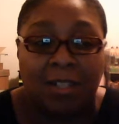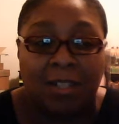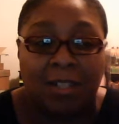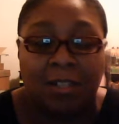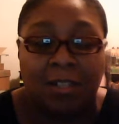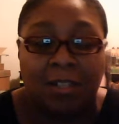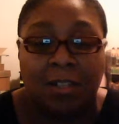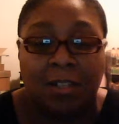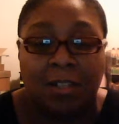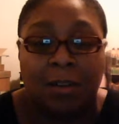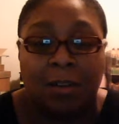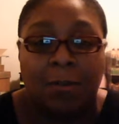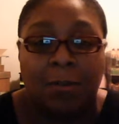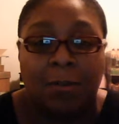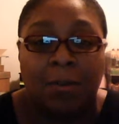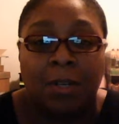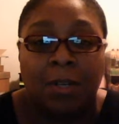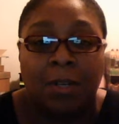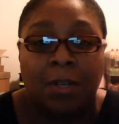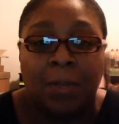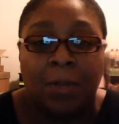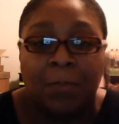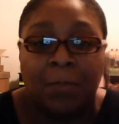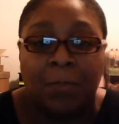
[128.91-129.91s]
So
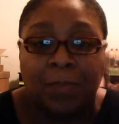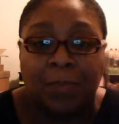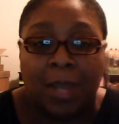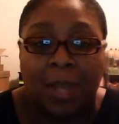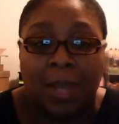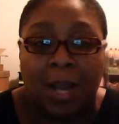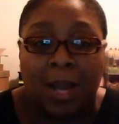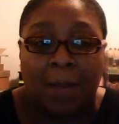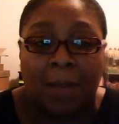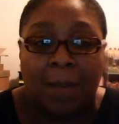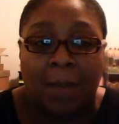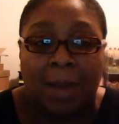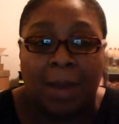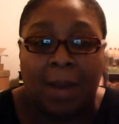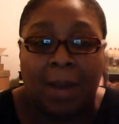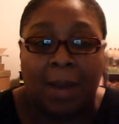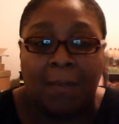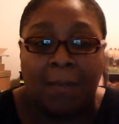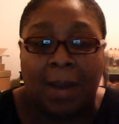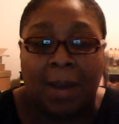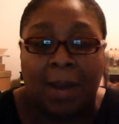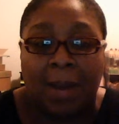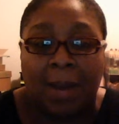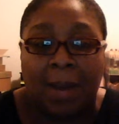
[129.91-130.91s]
I
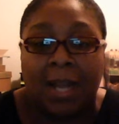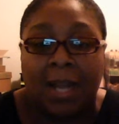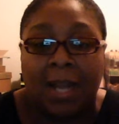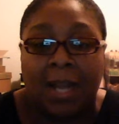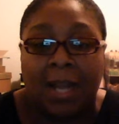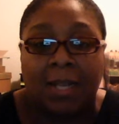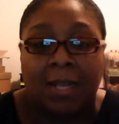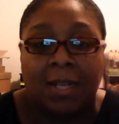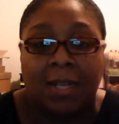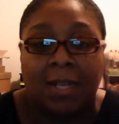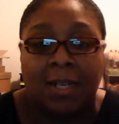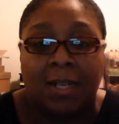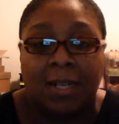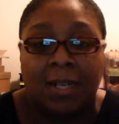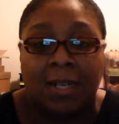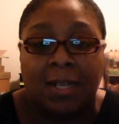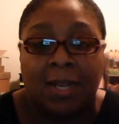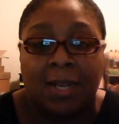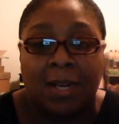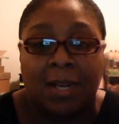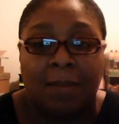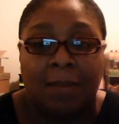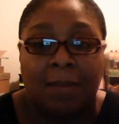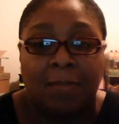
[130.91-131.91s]
buy
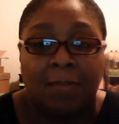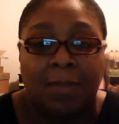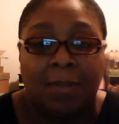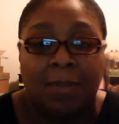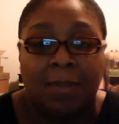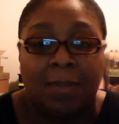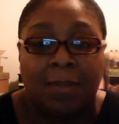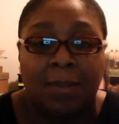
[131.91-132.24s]
um,